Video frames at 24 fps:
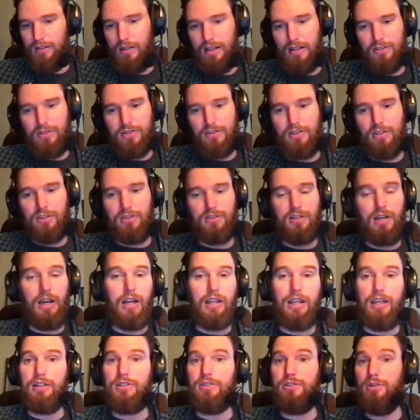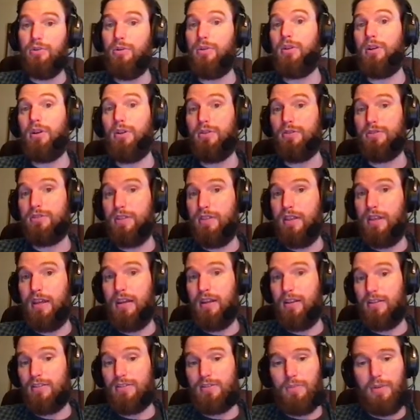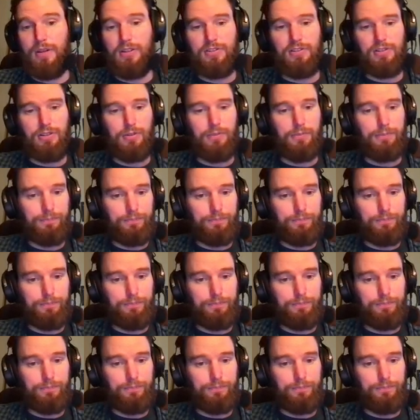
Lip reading: That's just cutting it too close to the end of the semester.